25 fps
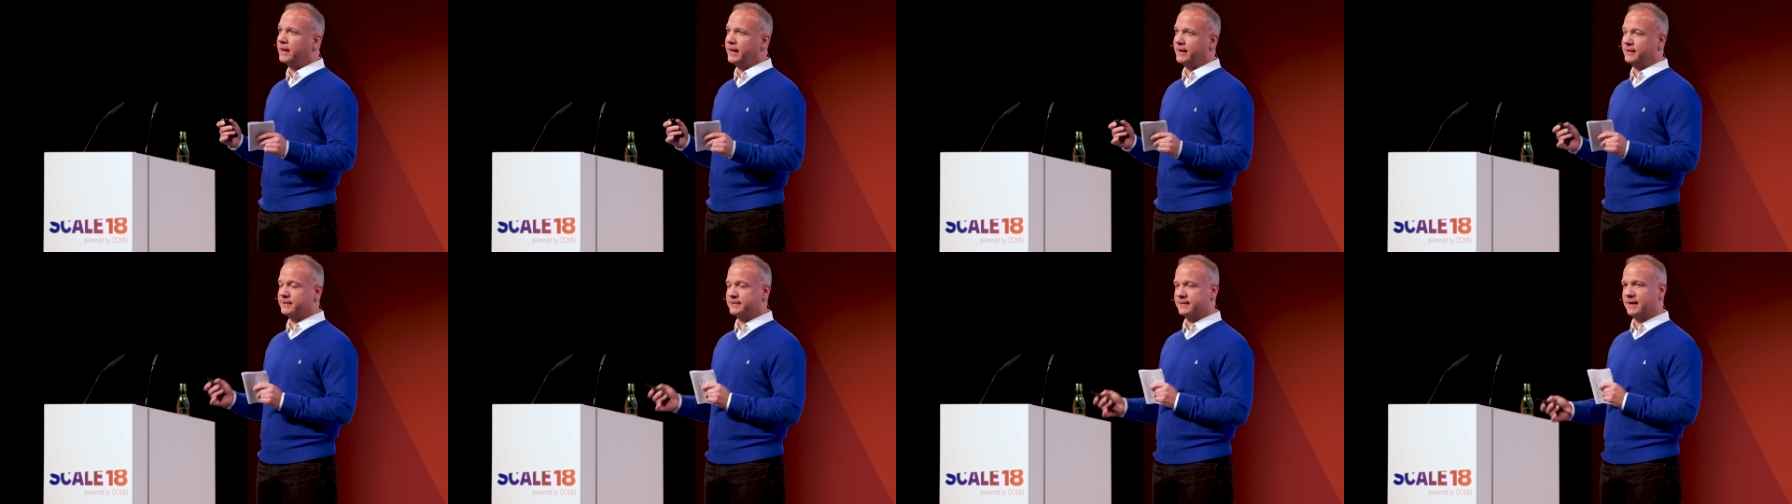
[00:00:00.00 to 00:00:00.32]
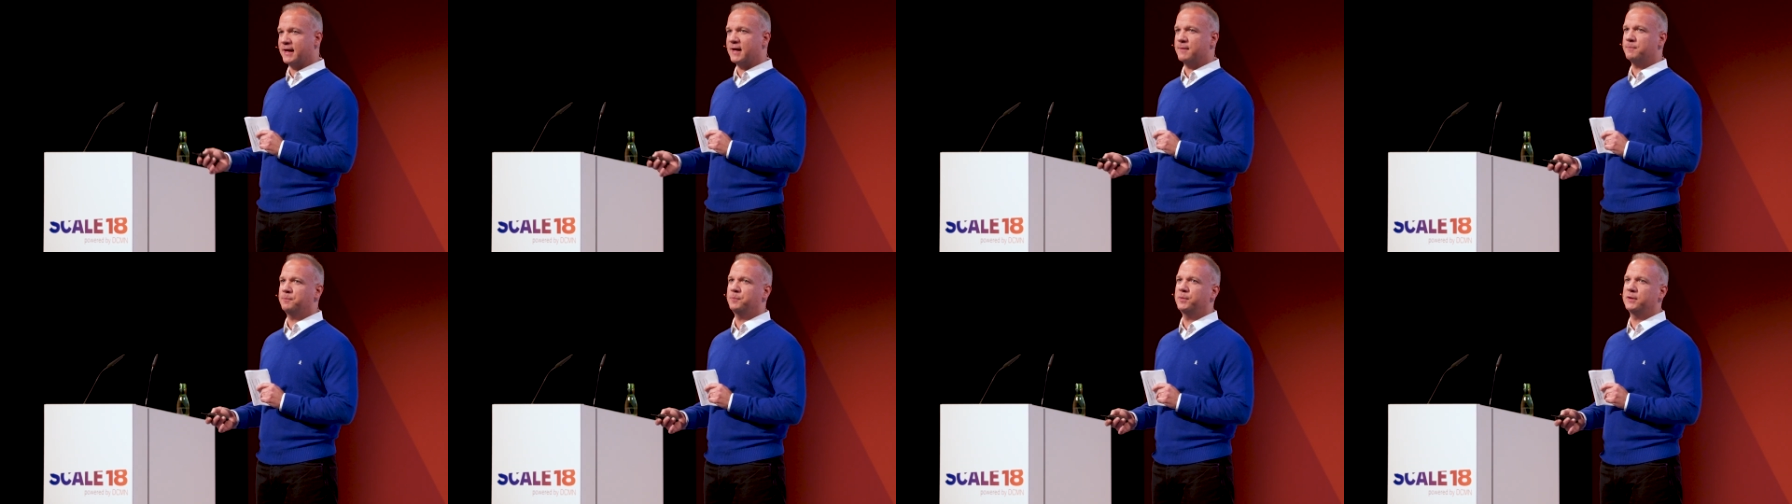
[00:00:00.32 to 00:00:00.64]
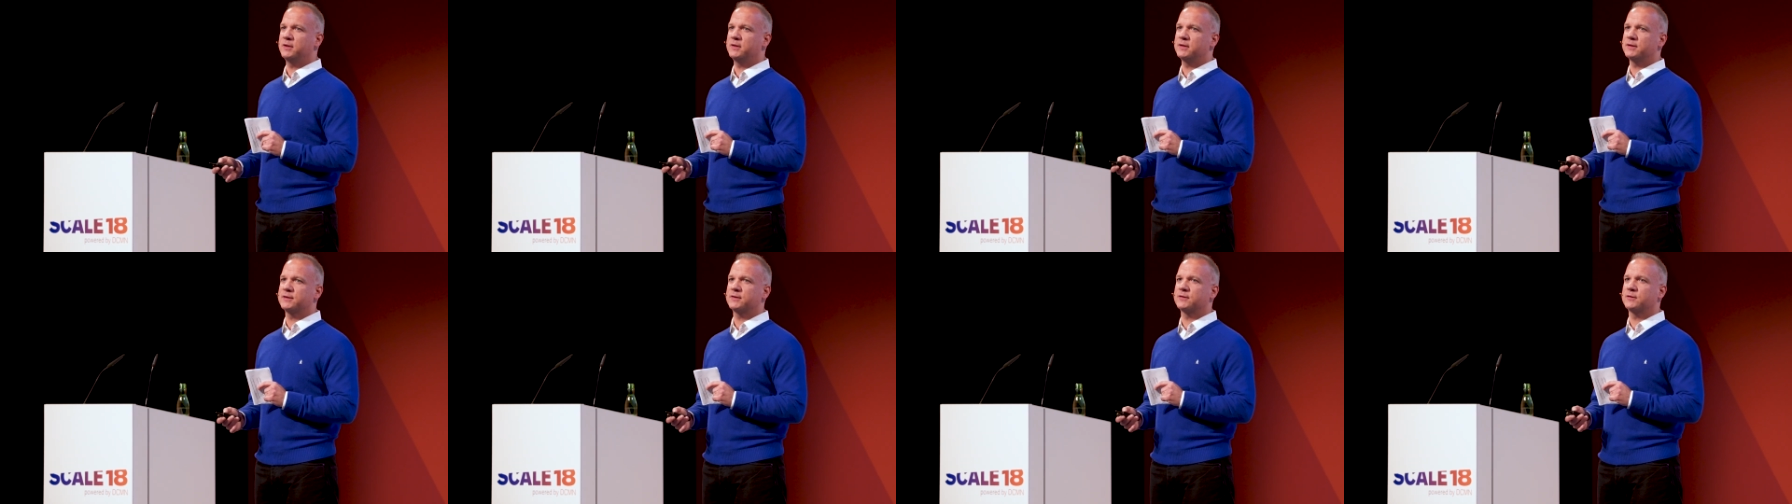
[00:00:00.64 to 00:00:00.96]

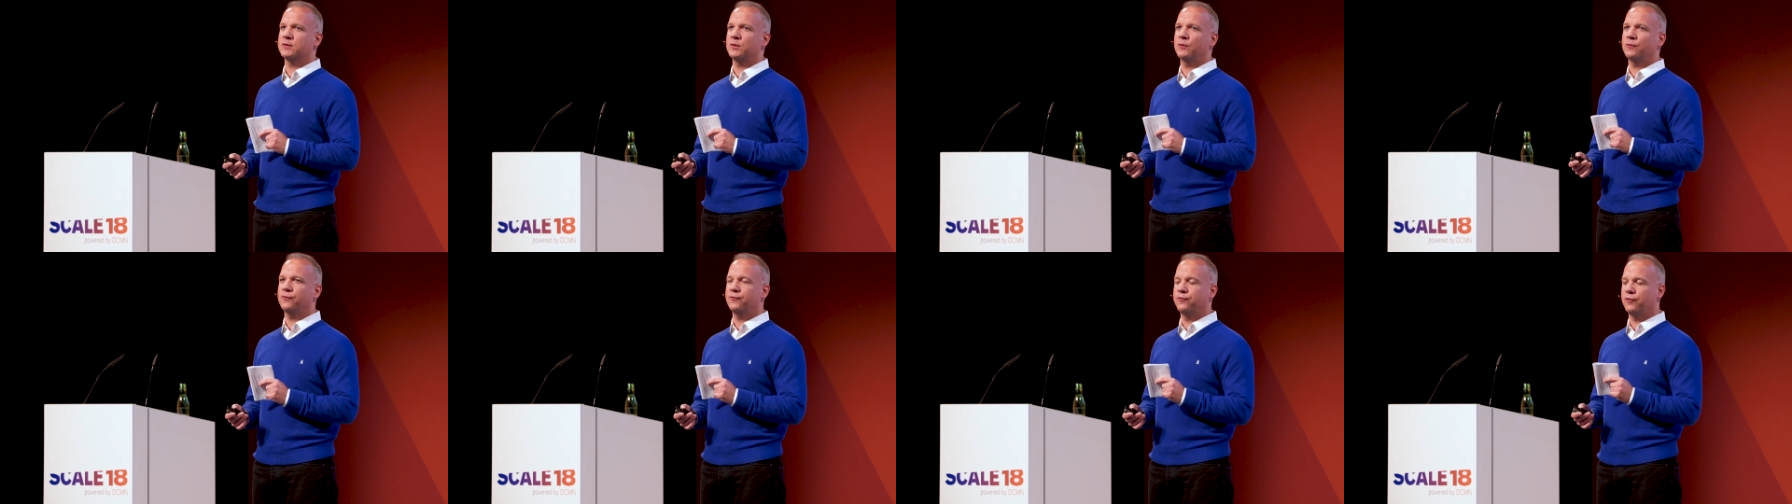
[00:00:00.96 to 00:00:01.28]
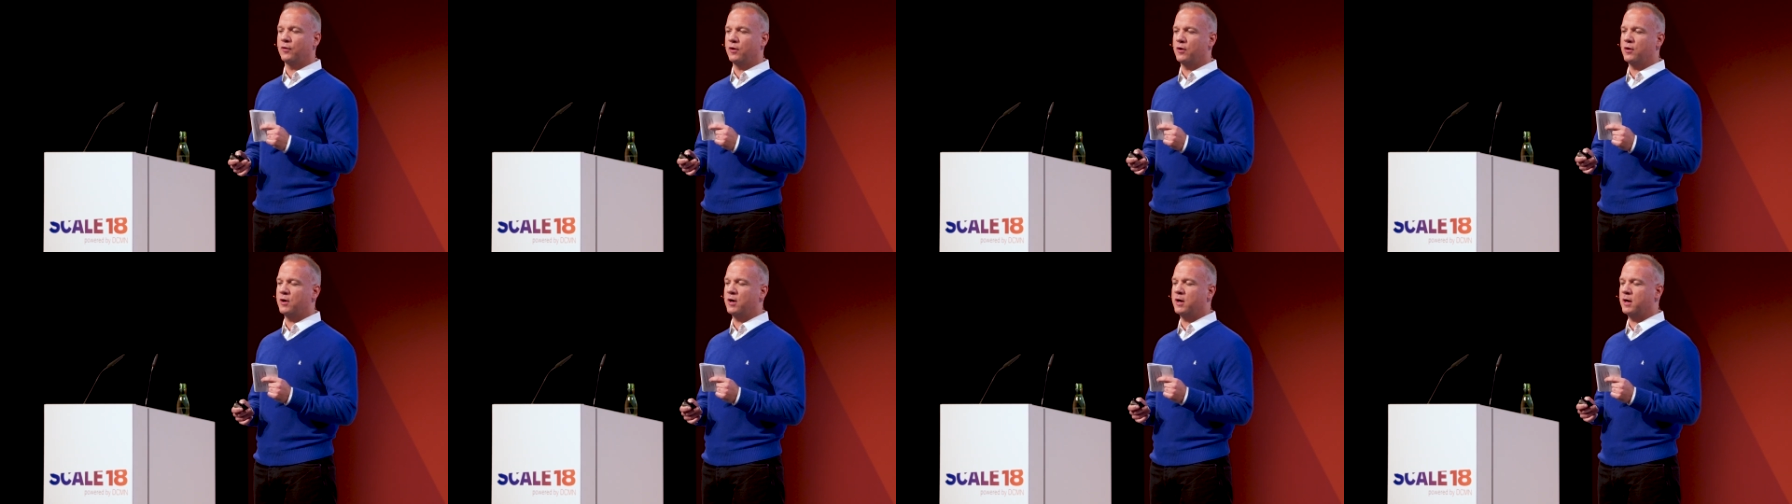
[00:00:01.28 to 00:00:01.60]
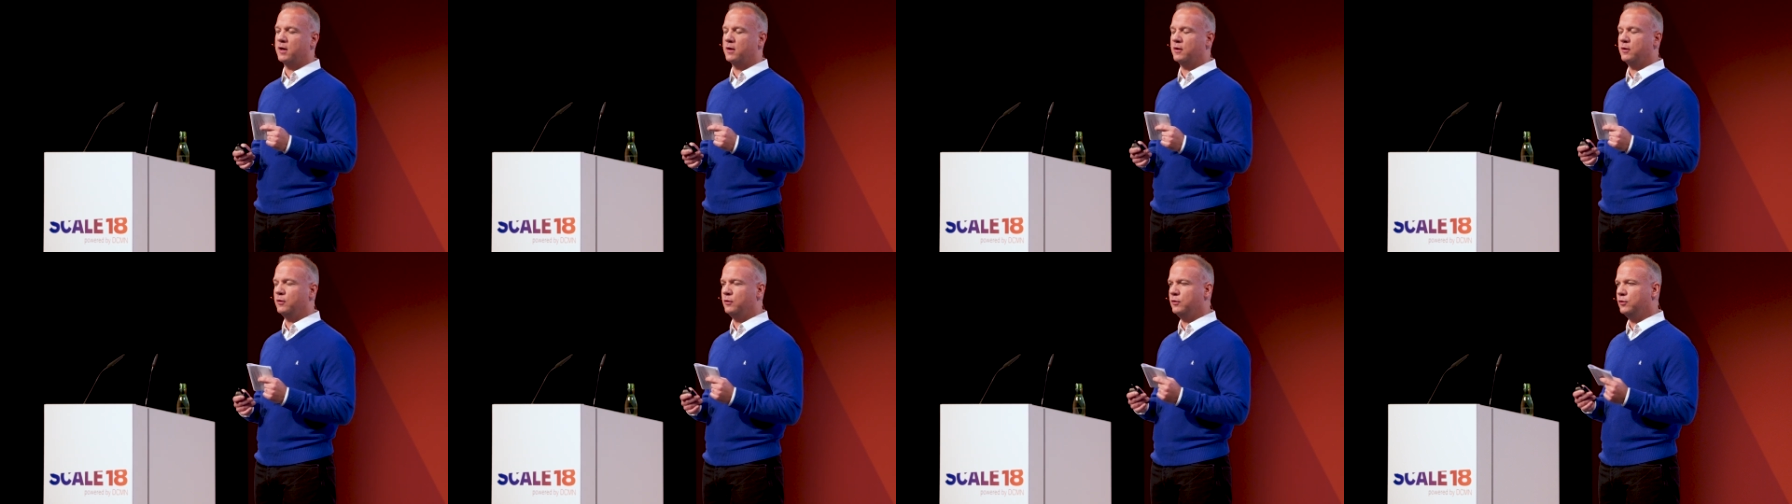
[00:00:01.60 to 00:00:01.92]
examples
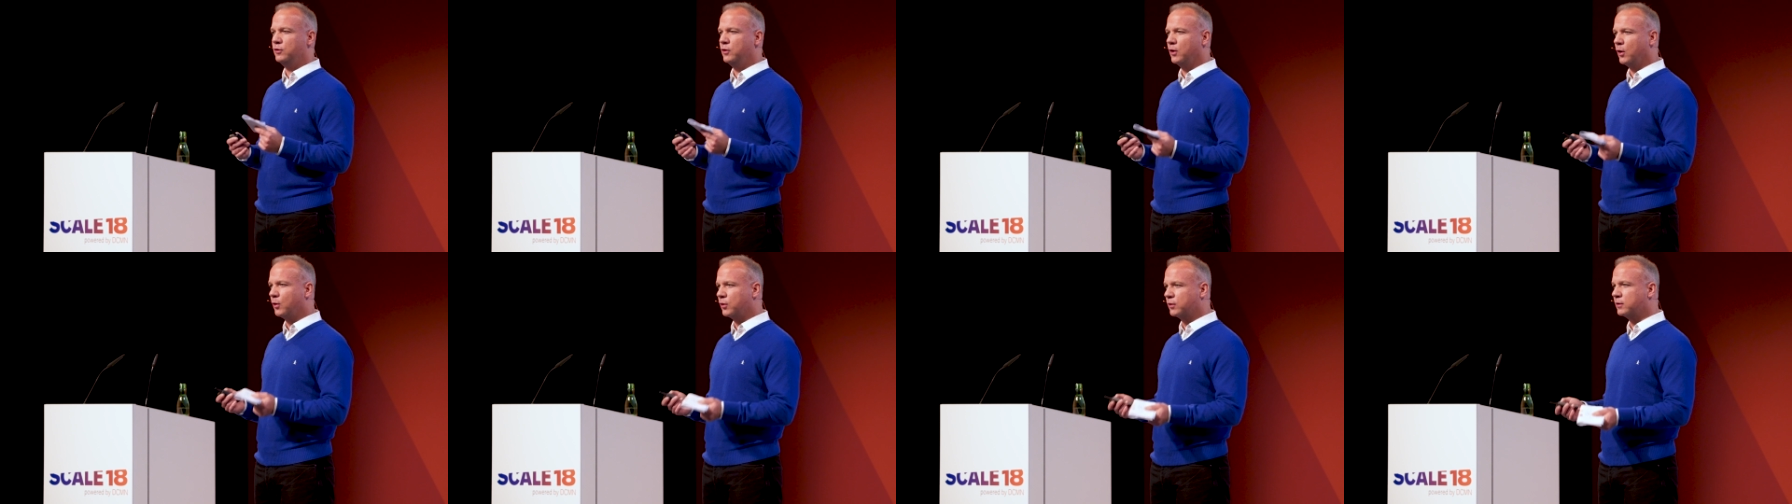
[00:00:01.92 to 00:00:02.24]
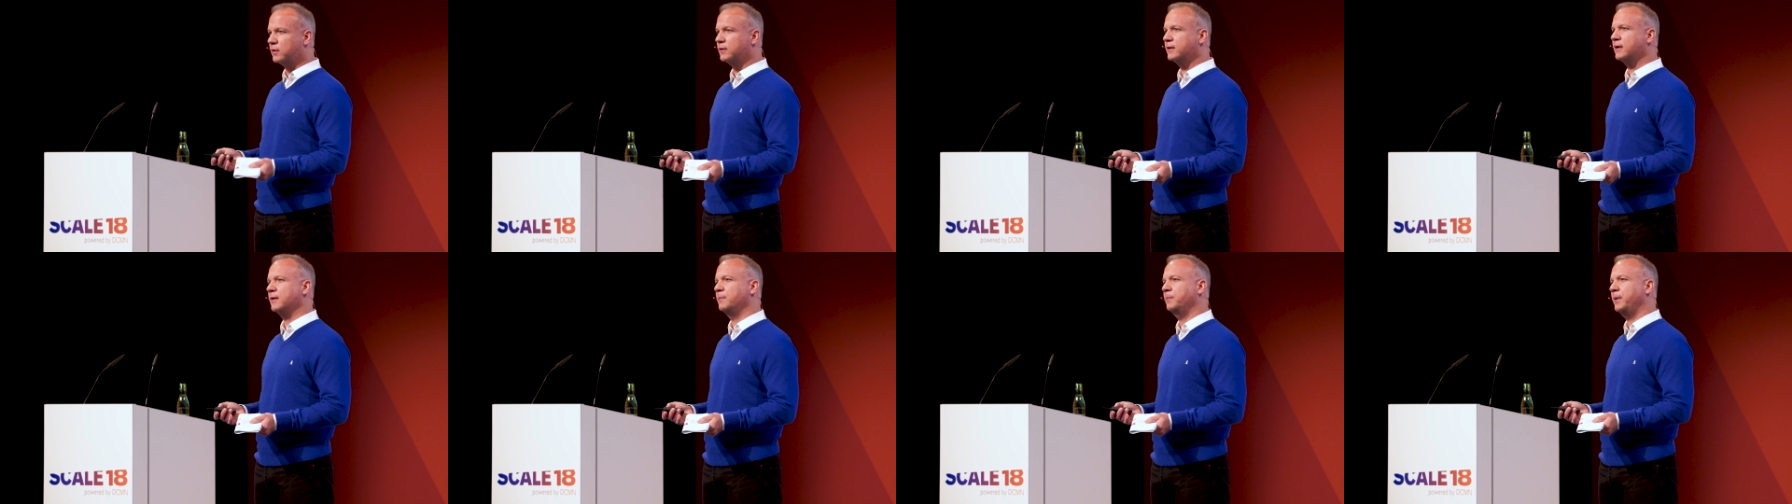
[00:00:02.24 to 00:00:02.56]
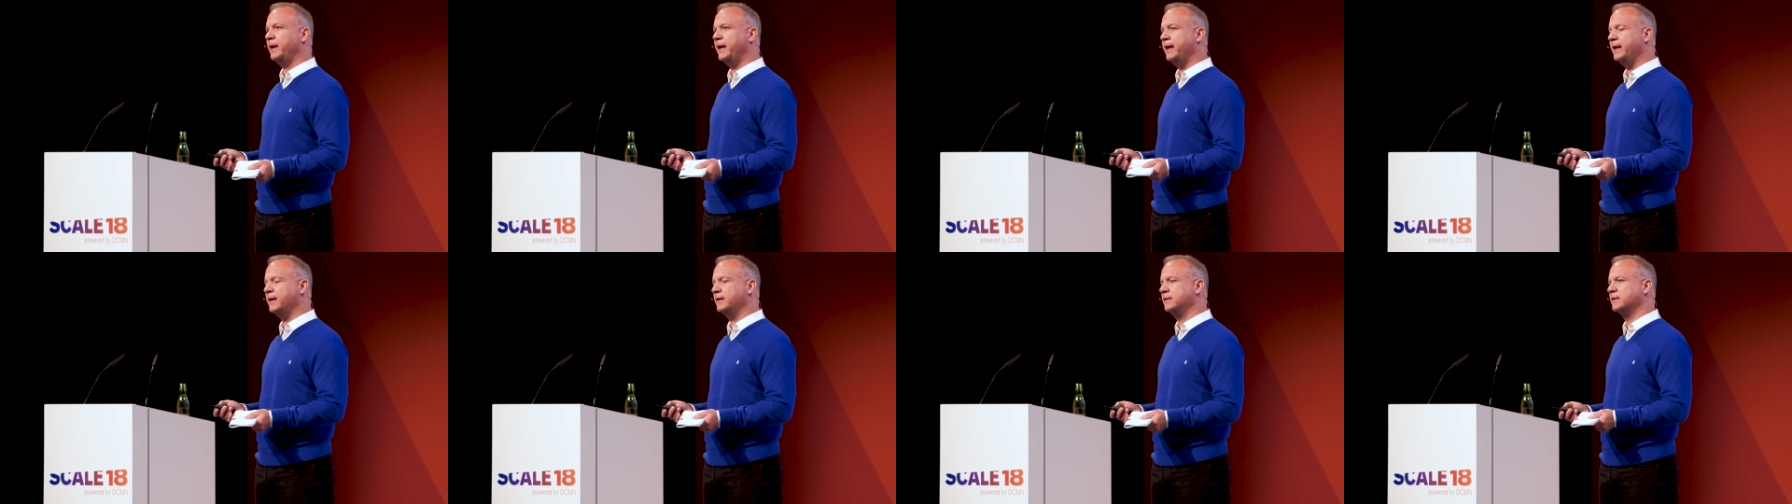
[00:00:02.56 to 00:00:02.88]
for local
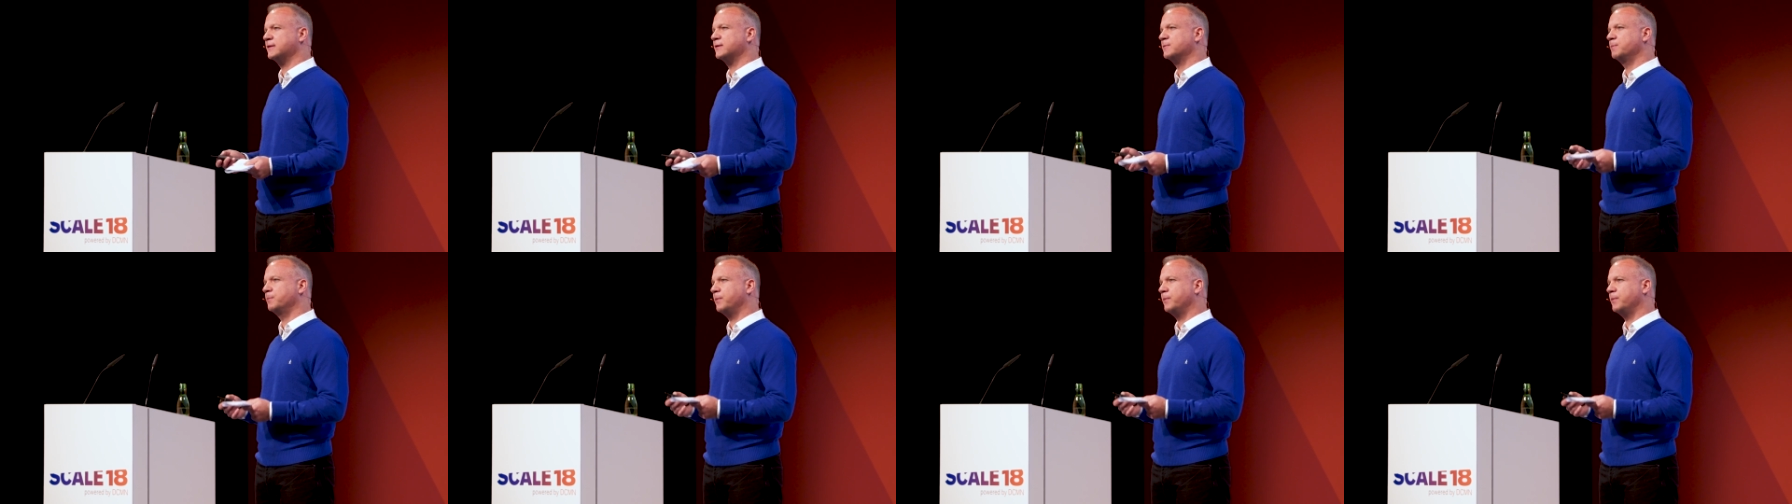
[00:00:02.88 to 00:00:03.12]
campaigns,